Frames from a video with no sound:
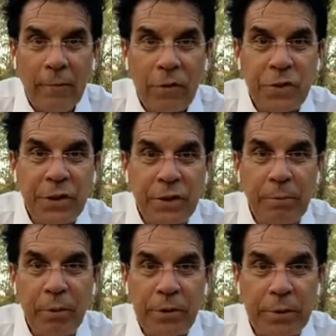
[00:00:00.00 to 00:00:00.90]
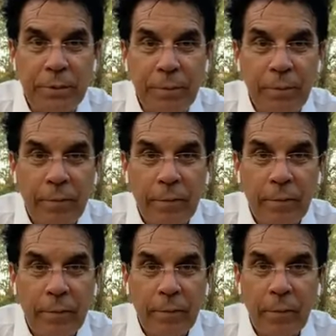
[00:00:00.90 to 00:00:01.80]
Every single person.
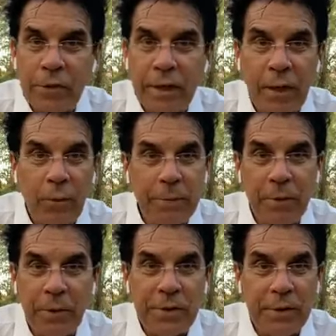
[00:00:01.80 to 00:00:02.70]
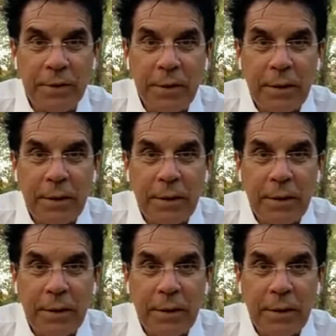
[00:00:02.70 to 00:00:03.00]
There's not a one person.